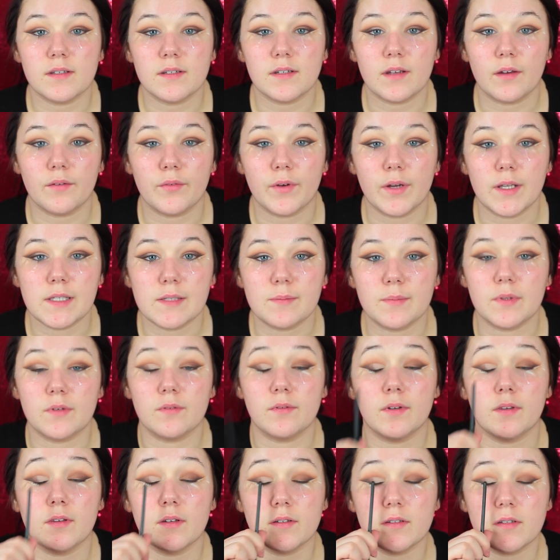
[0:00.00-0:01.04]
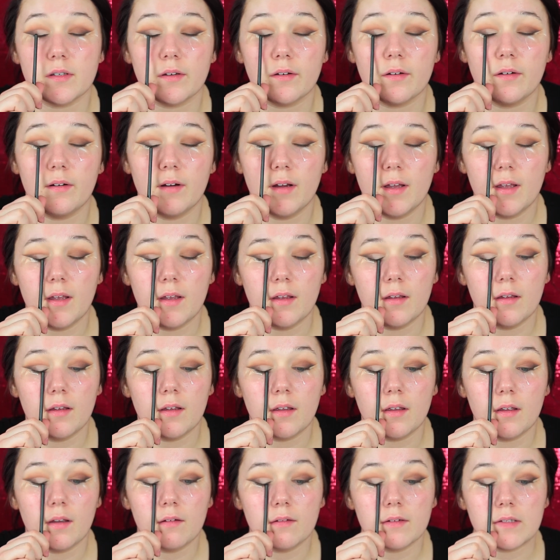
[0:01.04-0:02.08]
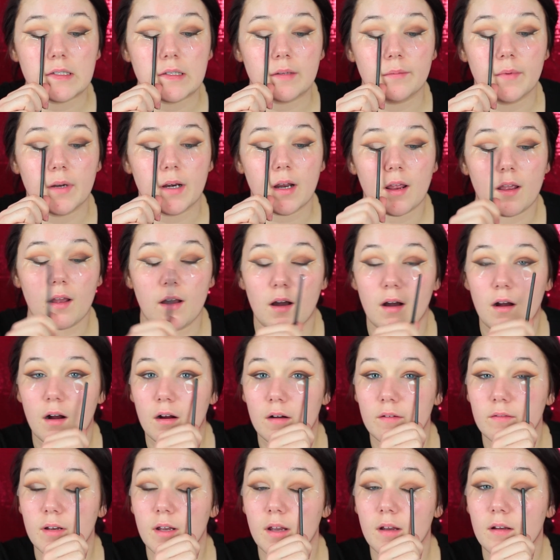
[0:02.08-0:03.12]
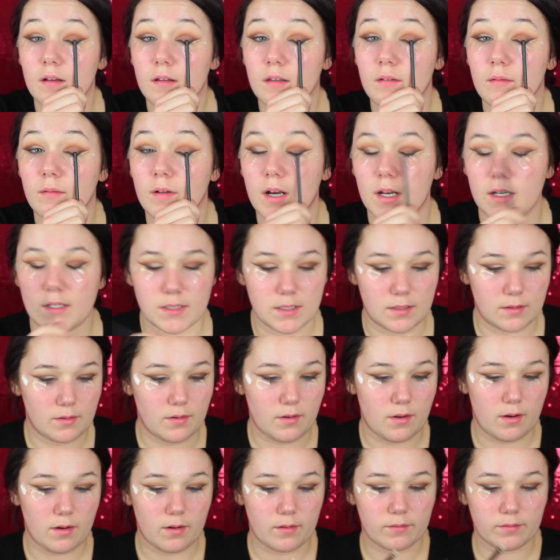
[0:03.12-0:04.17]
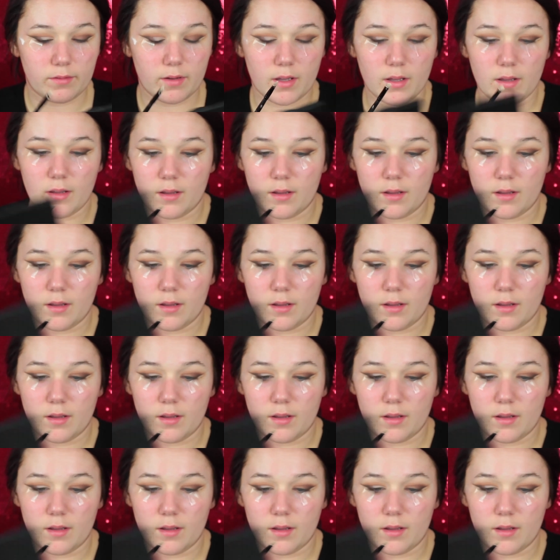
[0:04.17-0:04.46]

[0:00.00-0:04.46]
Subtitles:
the difference between the two. Here's the one I carved, here's the one I didn't carve.